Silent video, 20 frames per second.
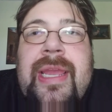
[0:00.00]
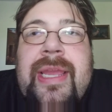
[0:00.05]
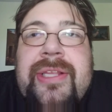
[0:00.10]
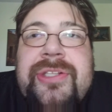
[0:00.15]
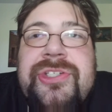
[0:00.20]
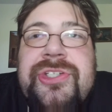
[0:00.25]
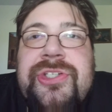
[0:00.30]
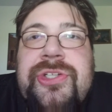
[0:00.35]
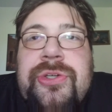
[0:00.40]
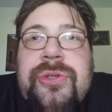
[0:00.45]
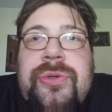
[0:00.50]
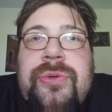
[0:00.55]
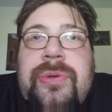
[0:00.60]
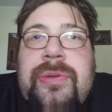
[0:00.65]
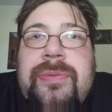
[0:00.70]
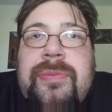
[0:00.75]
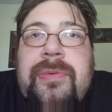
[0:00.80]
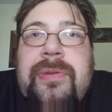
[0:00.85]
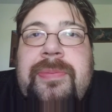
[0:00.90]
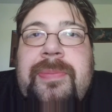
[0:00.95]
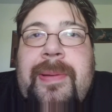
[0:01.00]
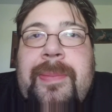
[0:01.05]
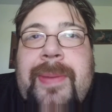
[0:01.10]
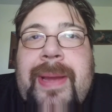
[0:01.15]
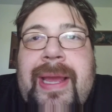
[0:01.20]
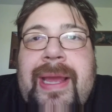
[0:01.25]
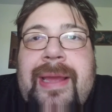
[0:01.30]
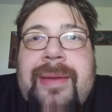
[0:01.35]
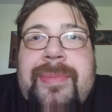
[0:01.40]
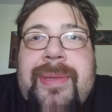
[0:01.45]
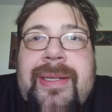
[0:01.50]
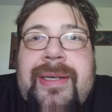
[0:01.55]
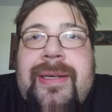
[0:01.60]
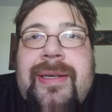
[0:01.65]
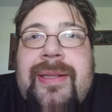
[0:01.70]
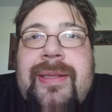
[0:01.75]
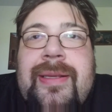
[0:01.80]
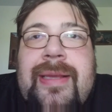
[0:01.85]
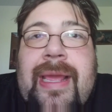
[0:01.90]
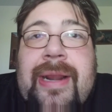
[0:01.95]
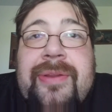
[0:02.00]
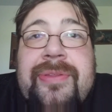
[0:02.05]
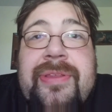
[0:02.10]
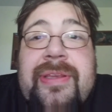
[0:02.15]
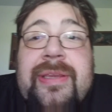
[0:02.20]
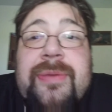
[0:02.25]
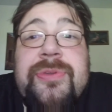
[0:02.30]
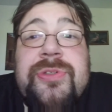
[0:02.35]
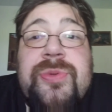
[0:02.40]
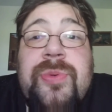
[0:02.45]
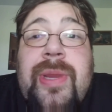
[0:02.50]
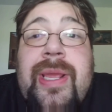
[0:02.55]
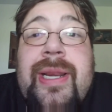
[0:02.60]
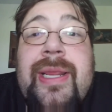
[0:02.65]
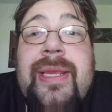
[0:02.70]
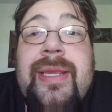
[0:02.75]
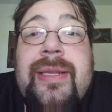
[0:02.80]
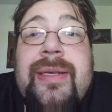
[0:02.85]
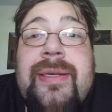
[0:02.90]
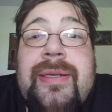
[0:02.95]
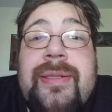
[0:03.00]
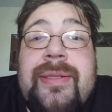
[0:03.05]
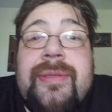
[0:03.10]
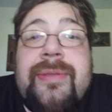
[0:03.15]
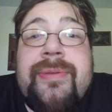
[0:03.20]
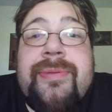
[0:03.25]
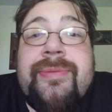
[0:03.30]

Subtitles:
age too with my mom, and I don't think he was ready. And